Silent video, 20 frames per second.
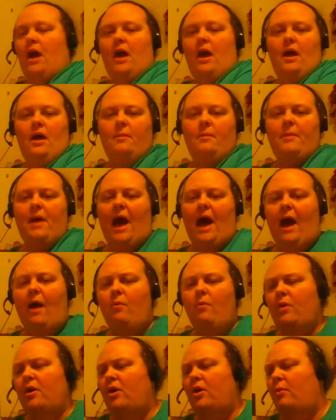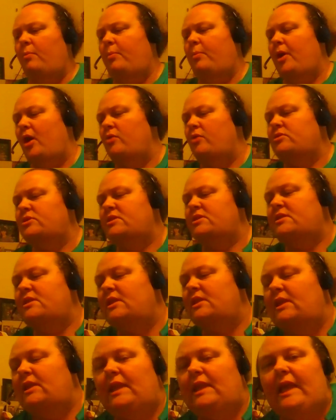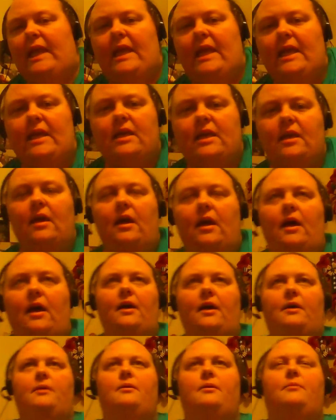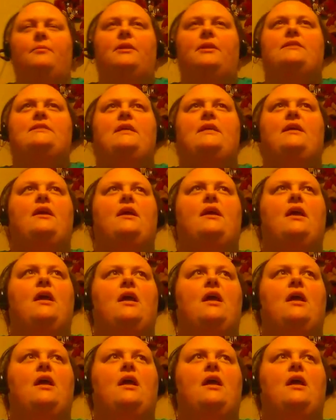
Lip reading: I will post the link. Let's see.